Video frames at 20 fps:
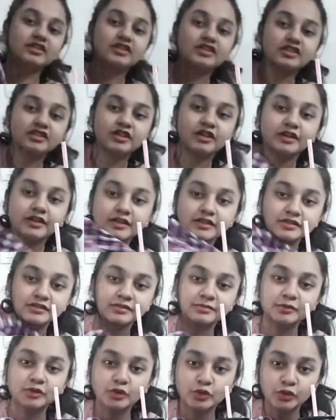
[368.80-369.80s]
the shirt is
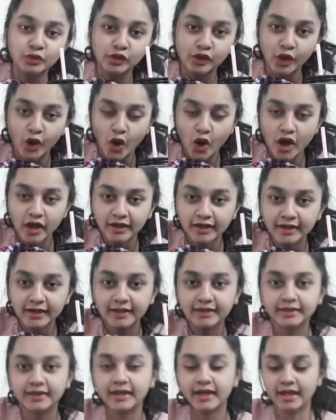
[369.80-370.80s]
too long, and
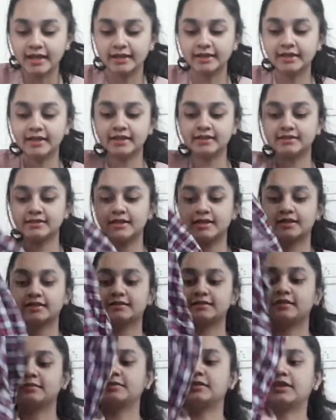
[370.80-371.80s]
at the end there's like
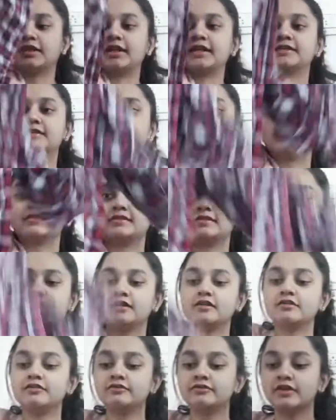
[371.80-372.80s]
some threads and
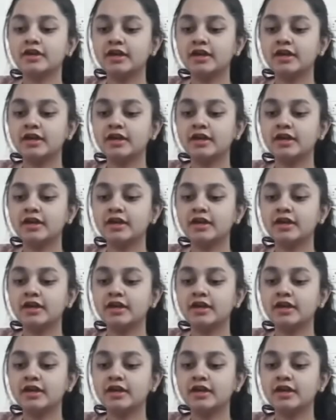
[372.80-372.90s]
stuff,